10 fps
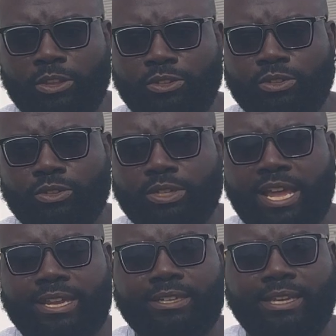you
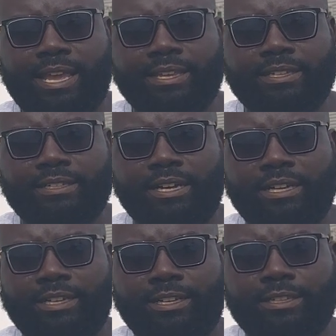kind of like
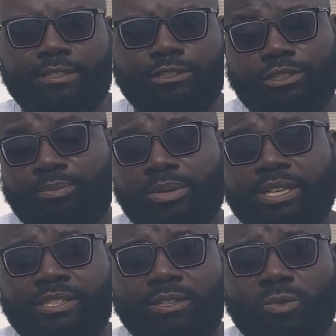uh,
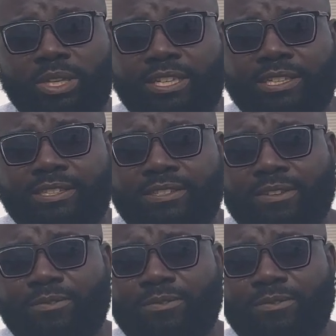suppress the weeds